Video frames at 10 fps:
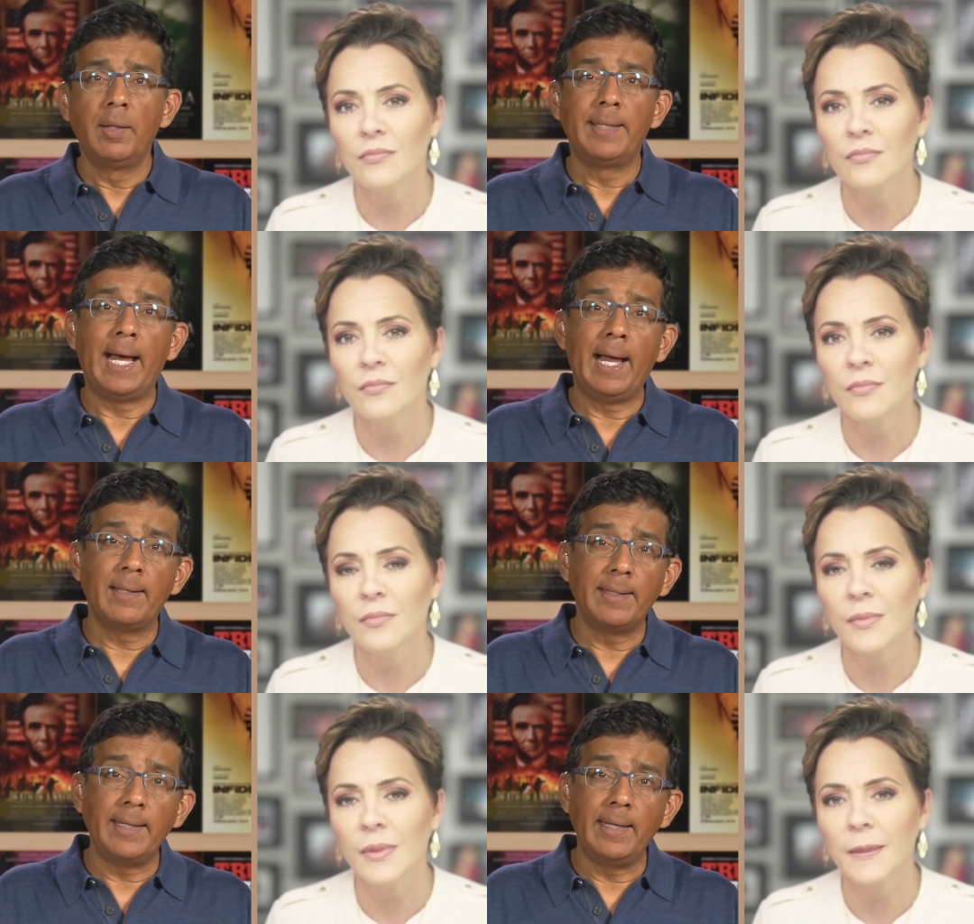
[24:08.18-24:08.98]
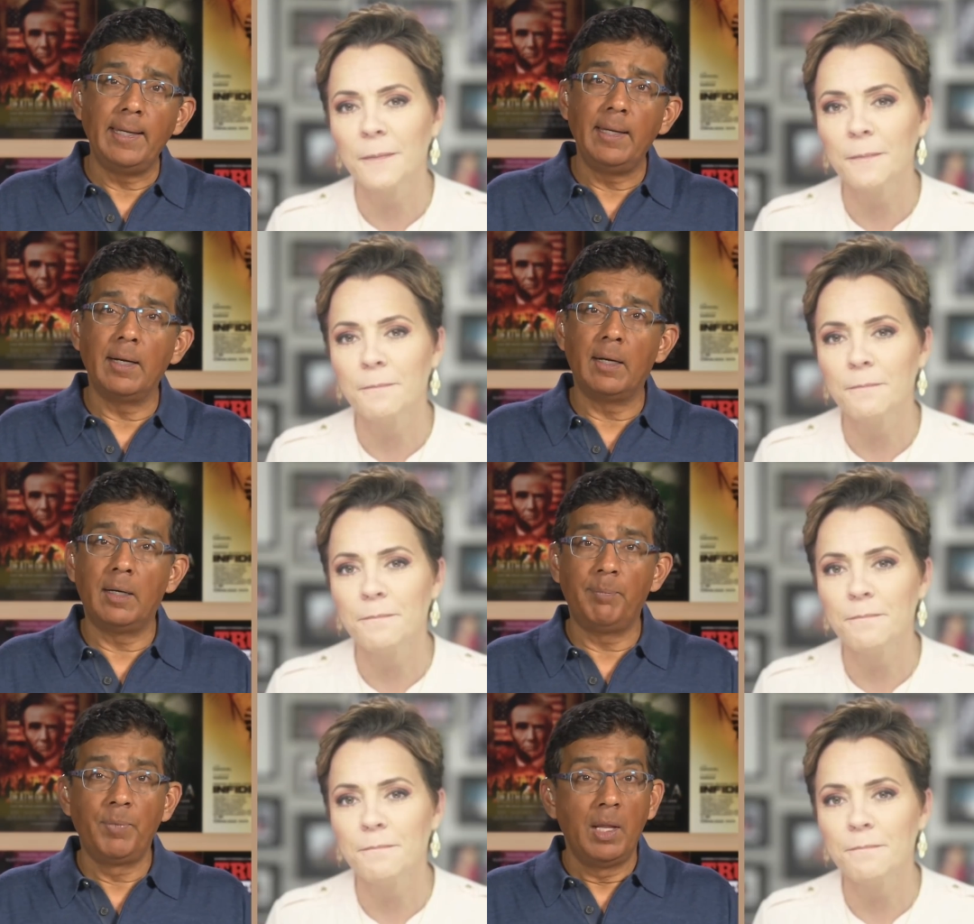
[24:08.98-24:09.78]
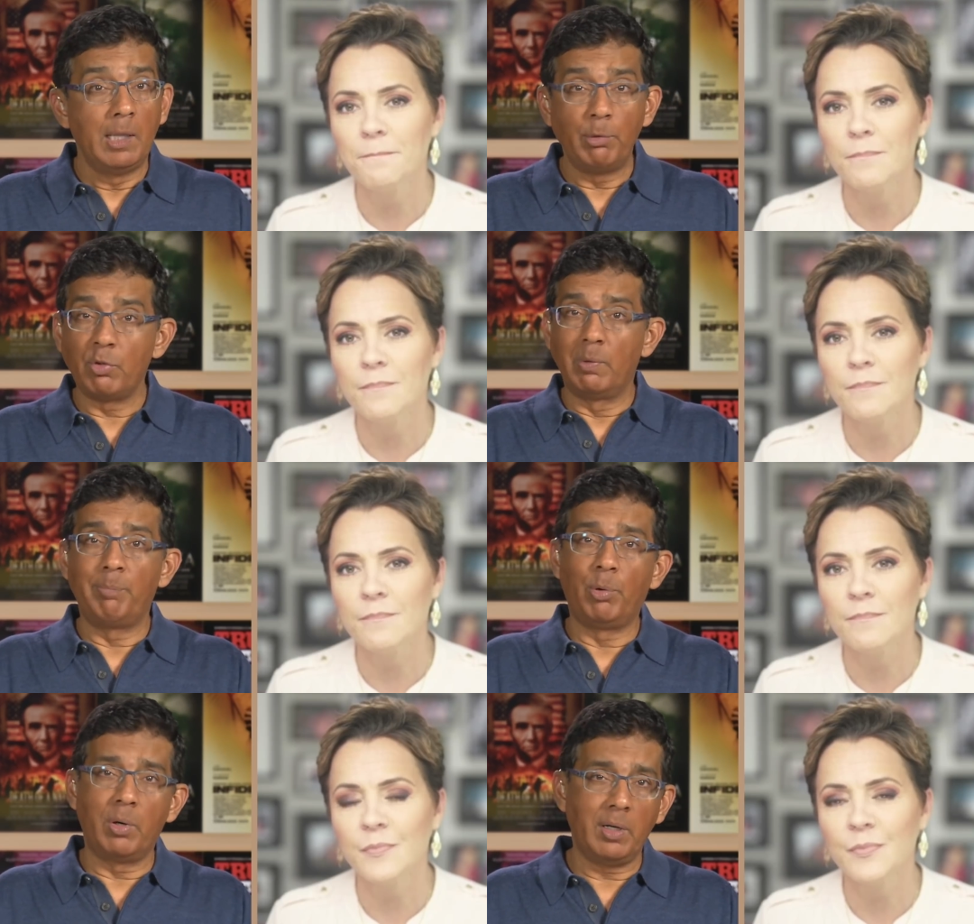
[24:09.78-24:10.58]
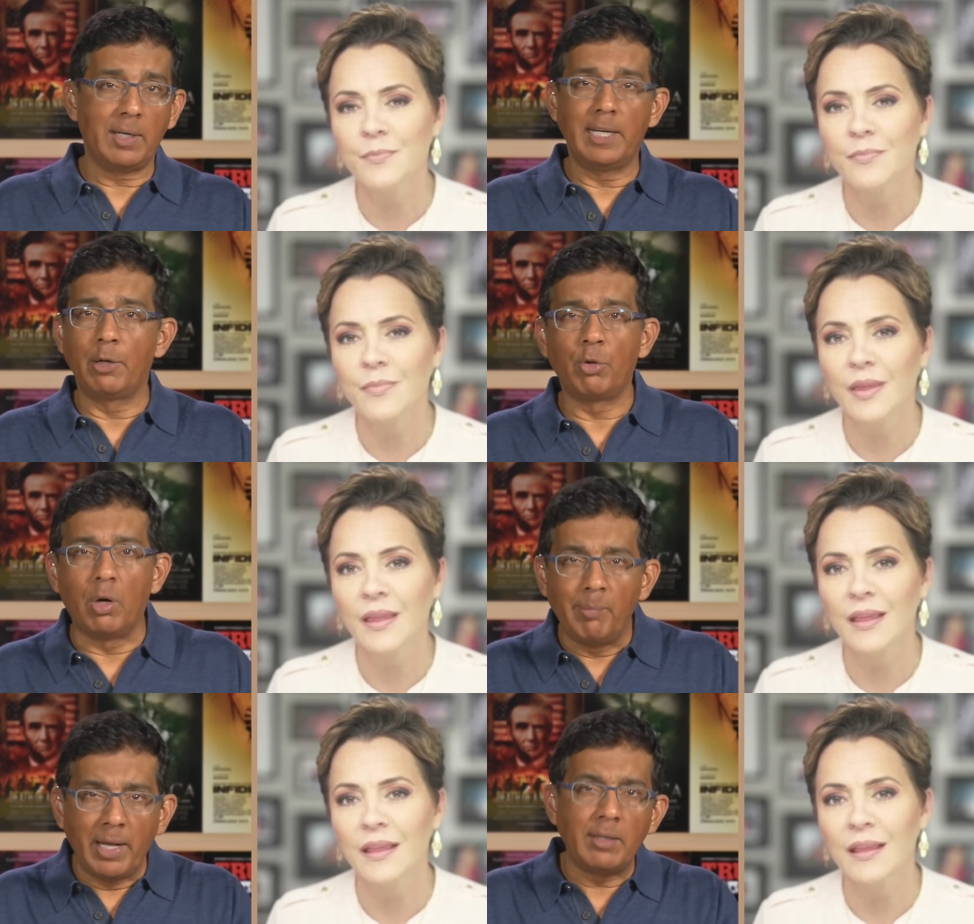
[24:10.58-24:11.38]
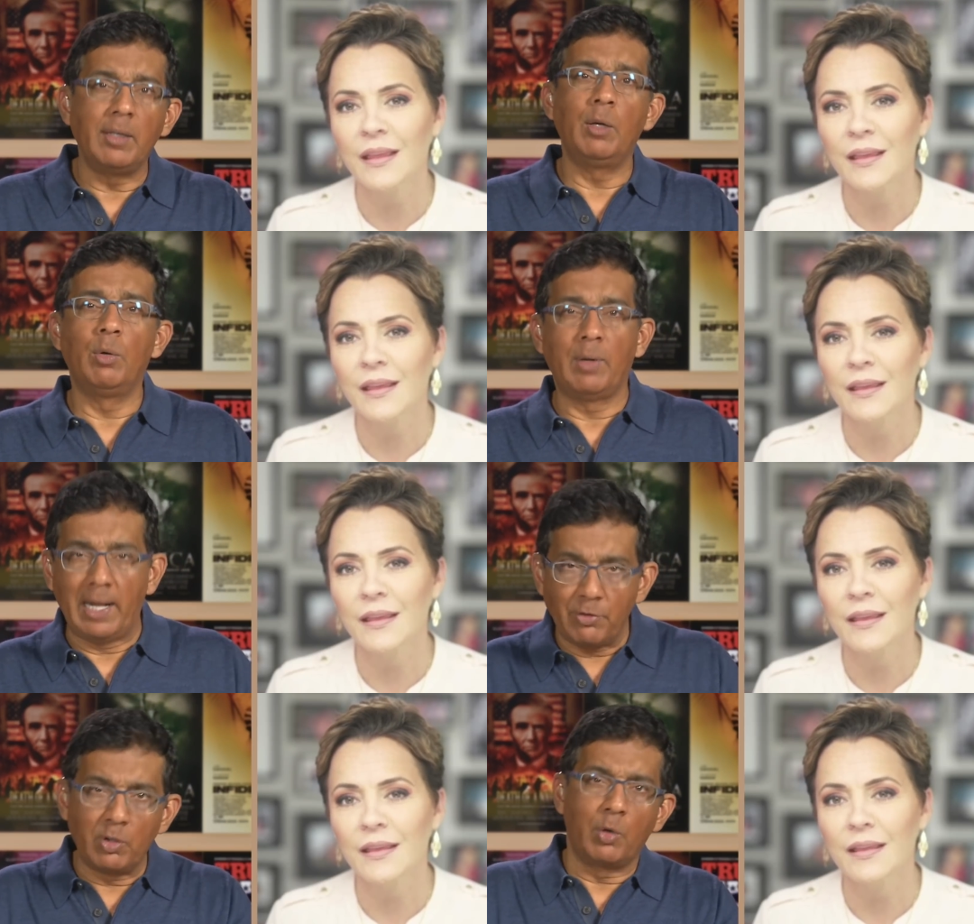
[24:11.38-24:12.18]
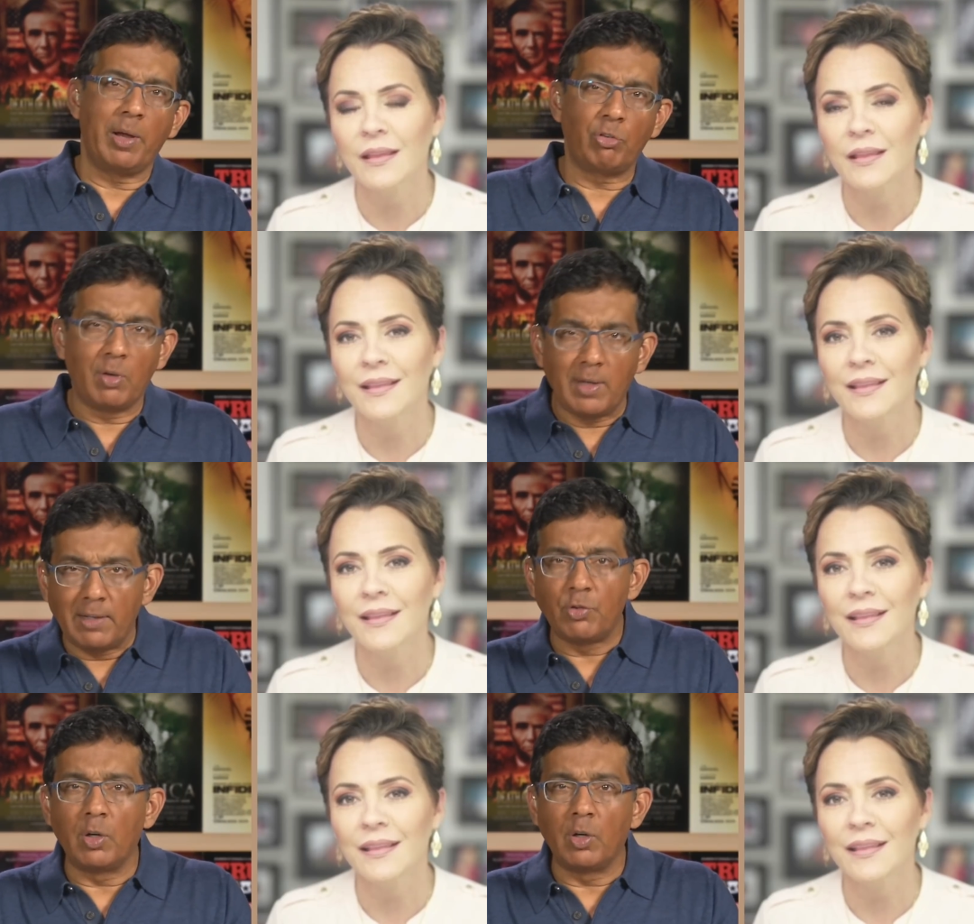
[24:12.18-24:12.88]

Speaker 1: that the there was a reporter kind of tormenting you, answer a question,